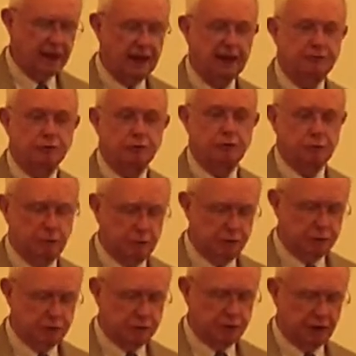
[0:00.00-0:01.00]
After her
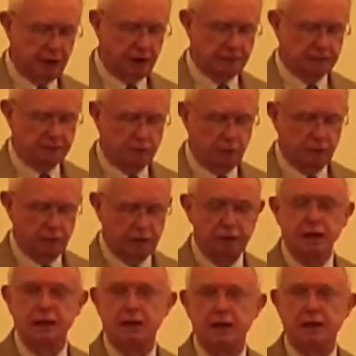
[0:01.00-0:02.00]
3rd child was
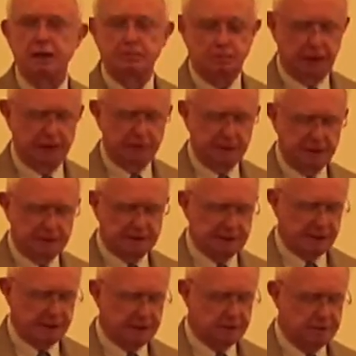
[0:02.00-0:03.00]
born, Peppy
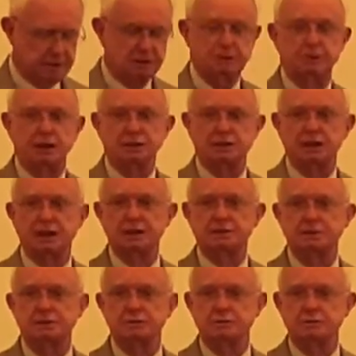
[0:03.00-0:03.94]
decided to specialize in